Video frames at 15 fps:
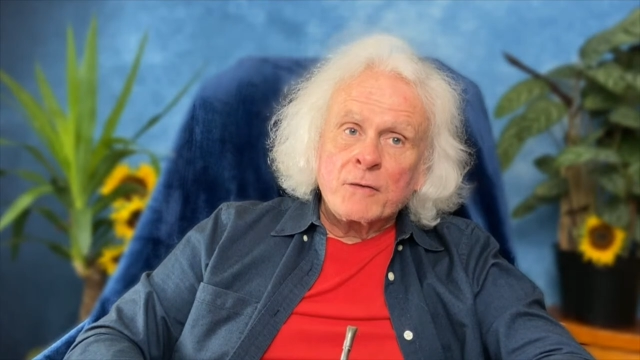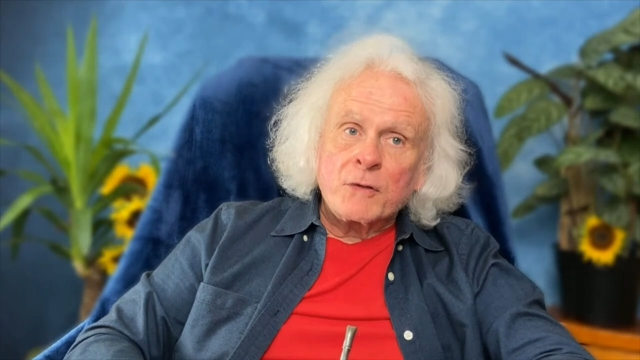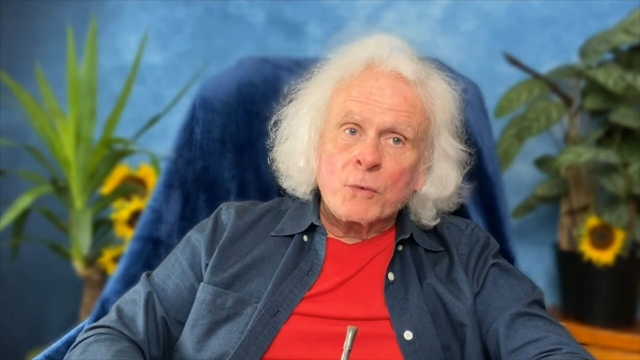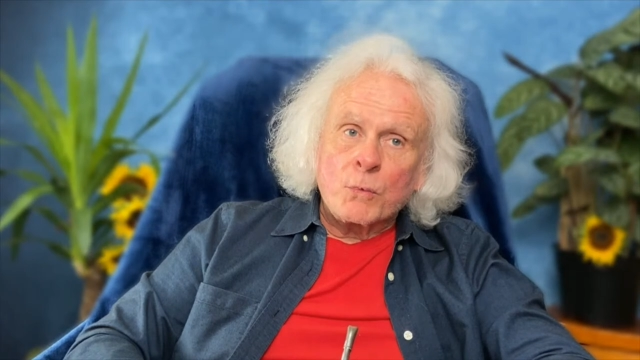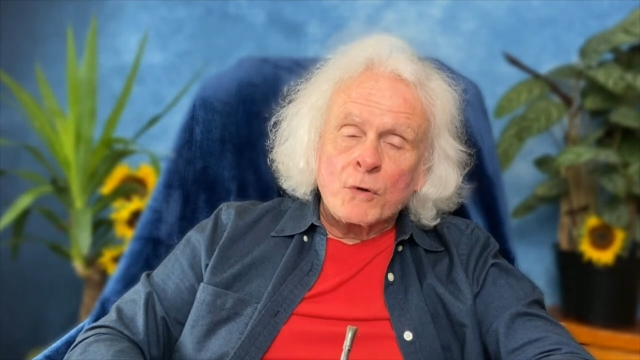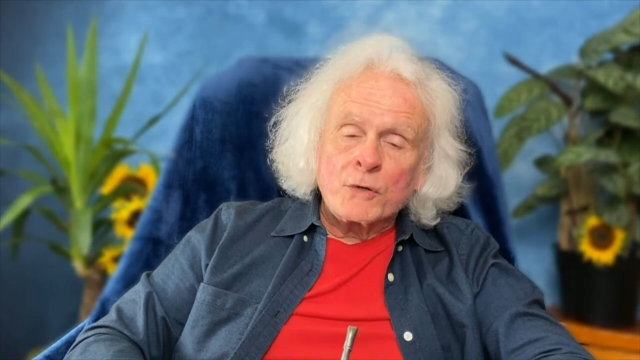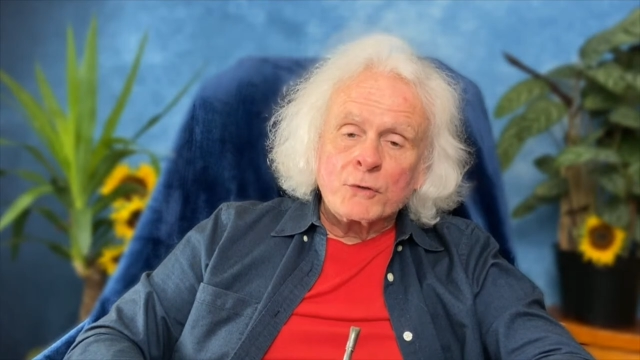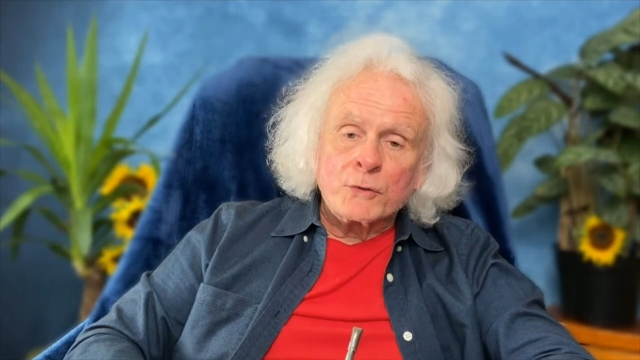the
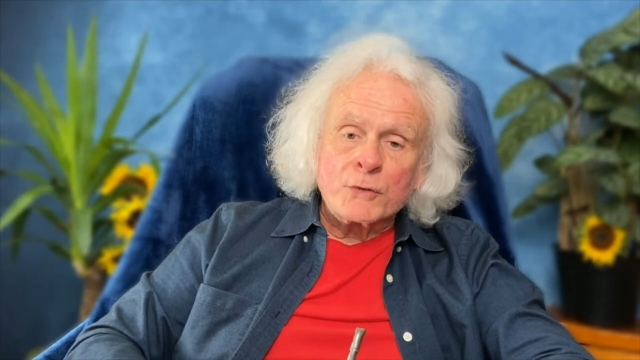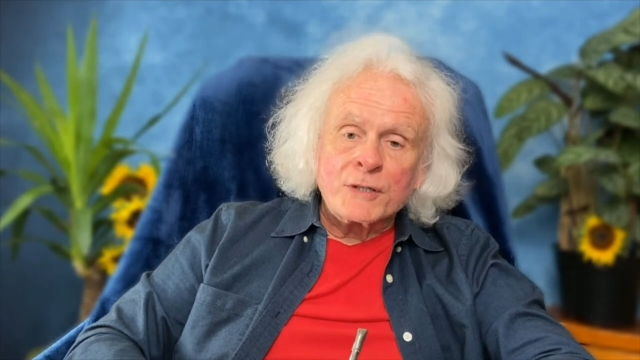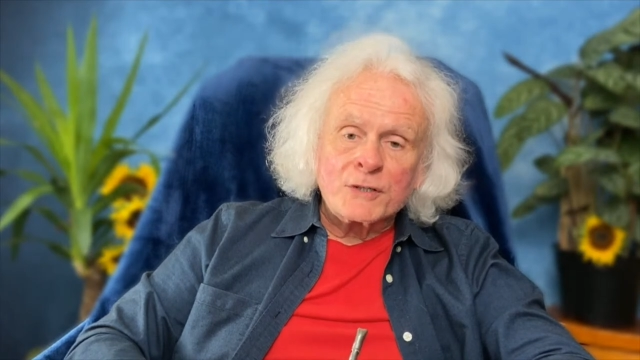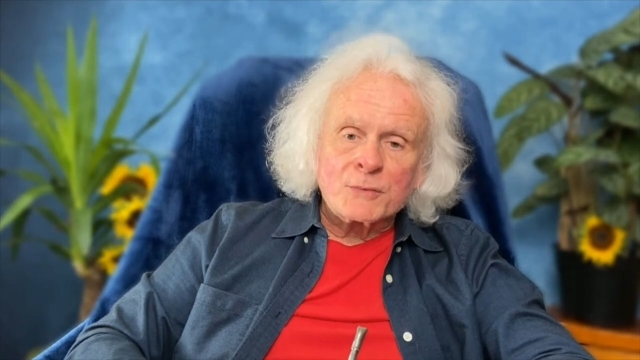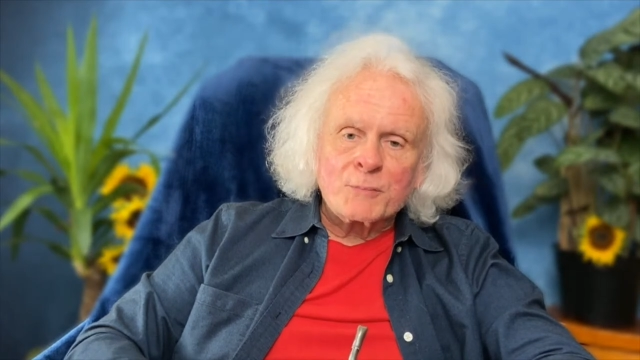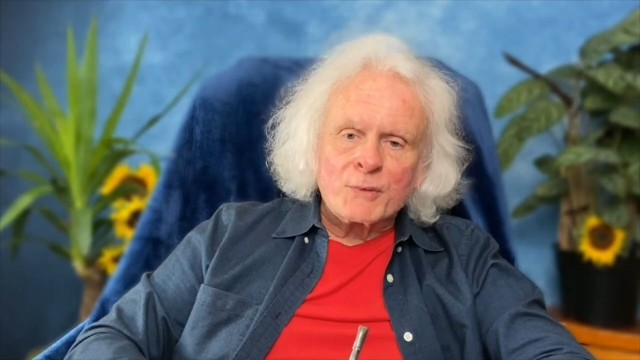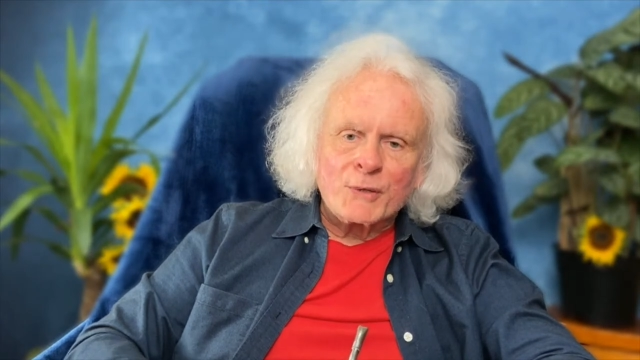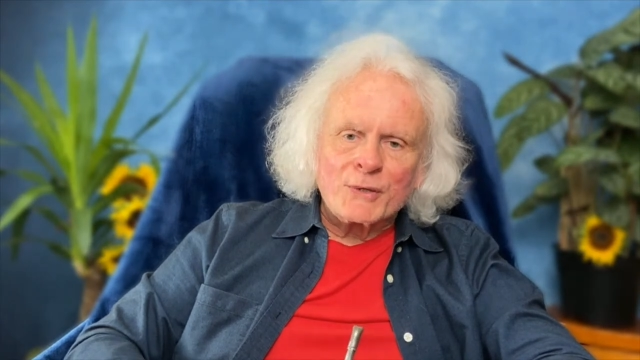one who
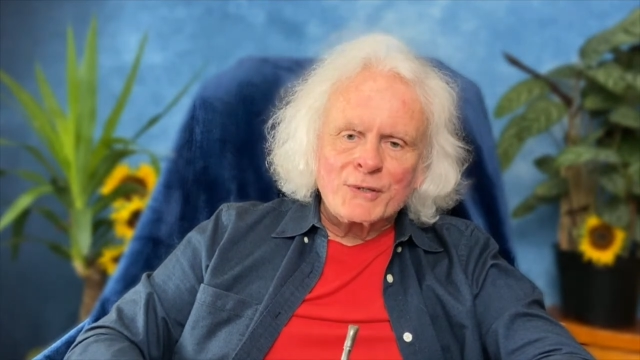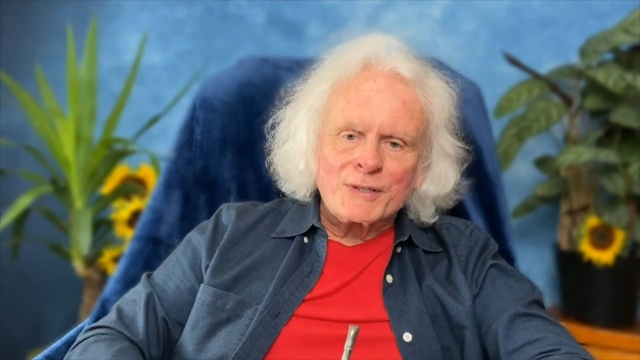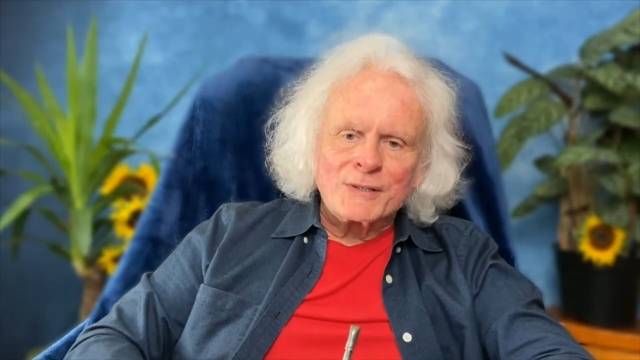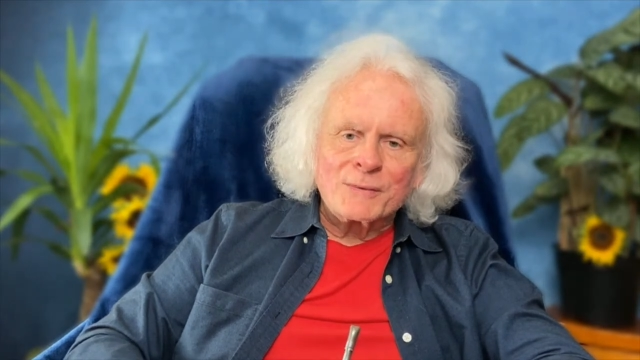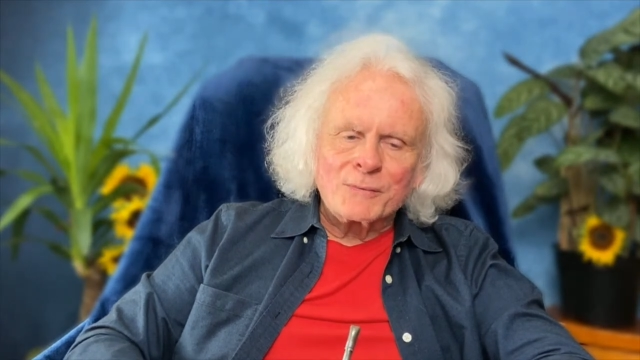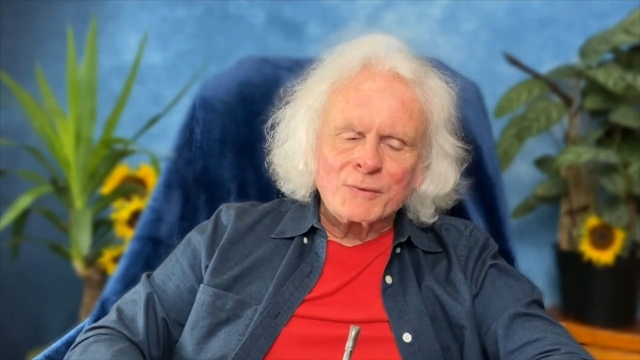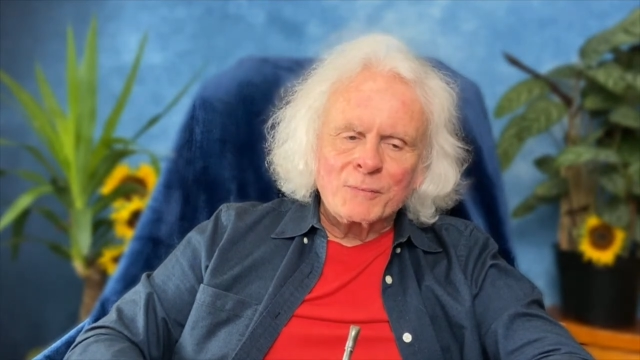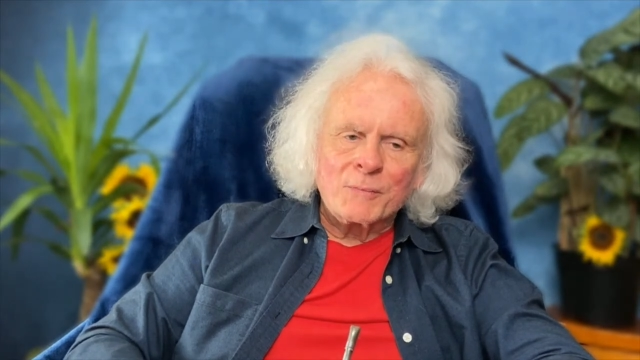is burdened
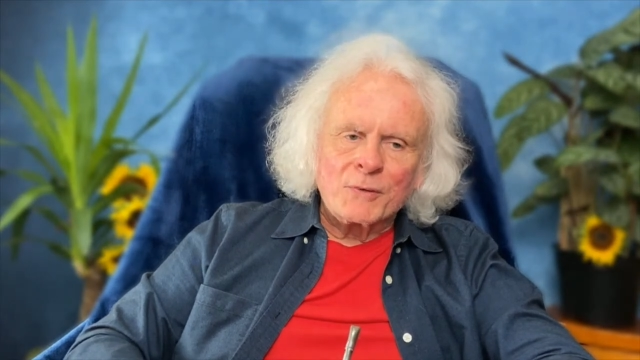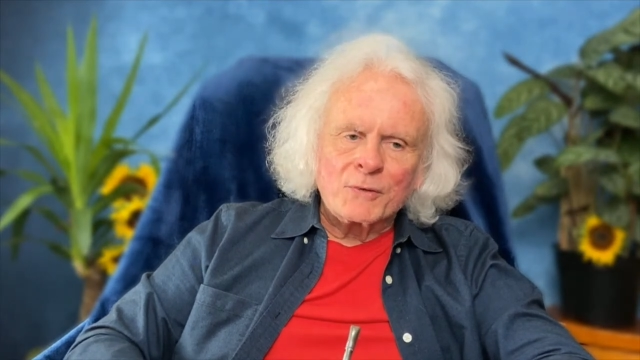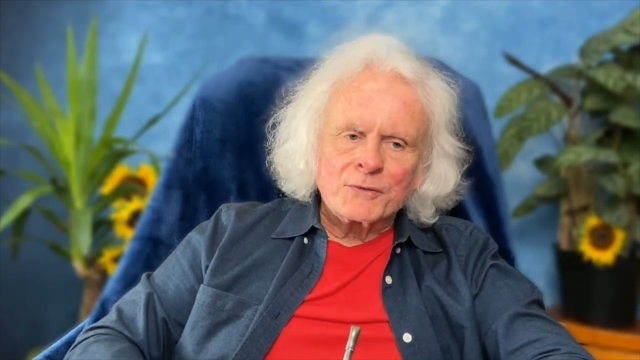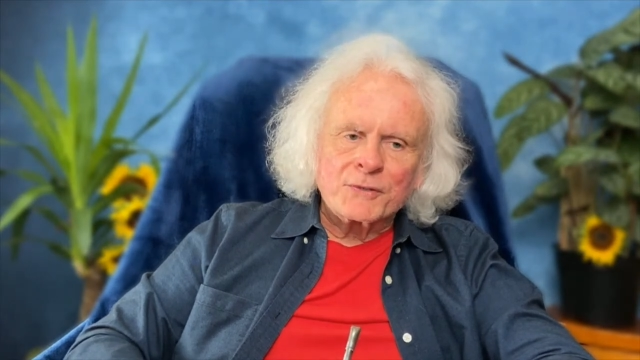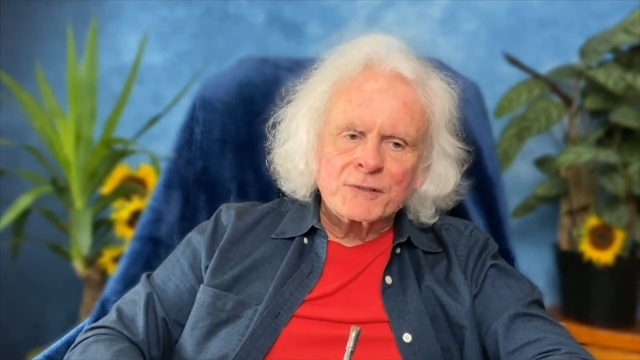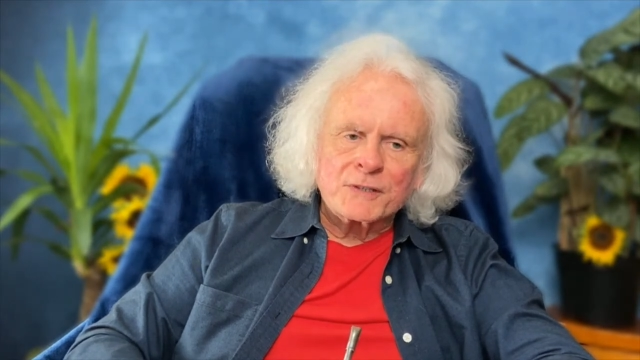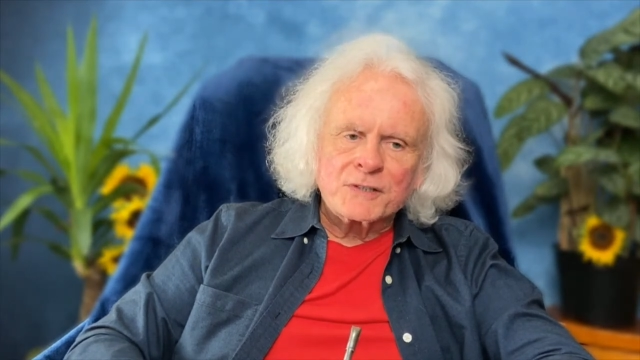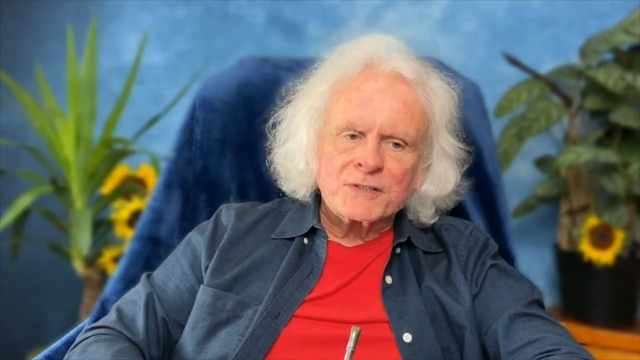will
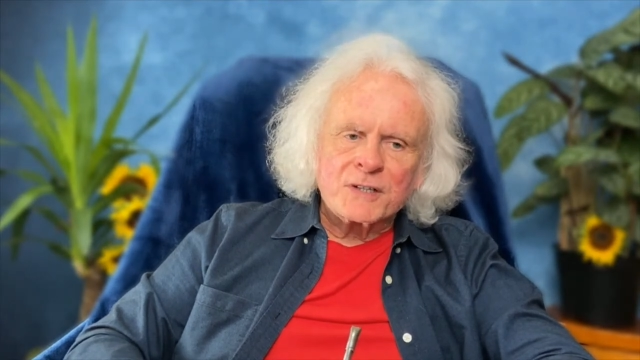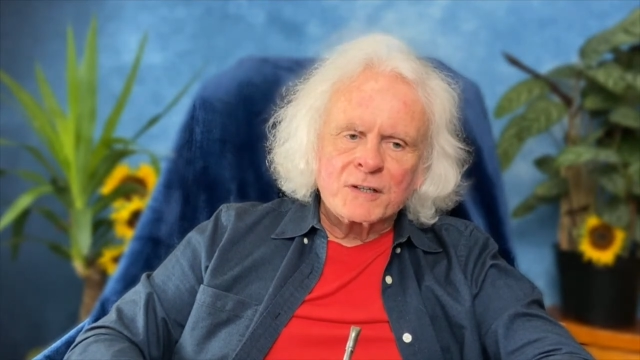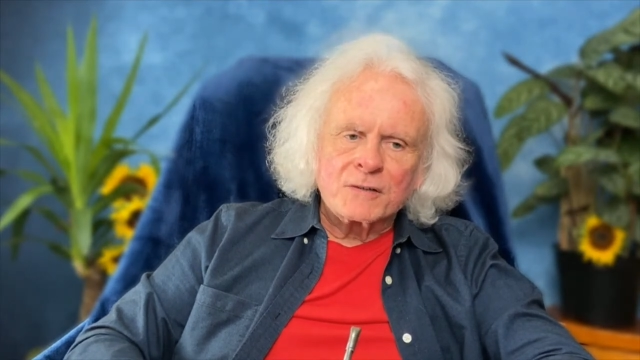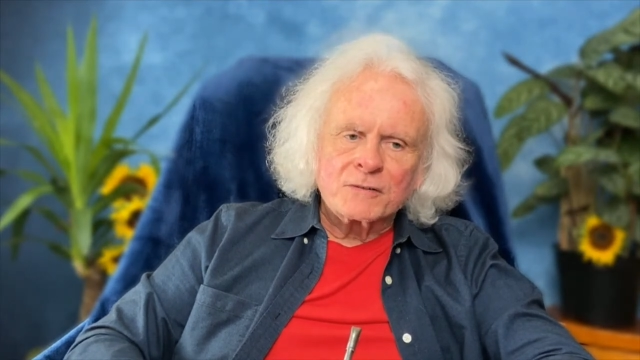both dissolve.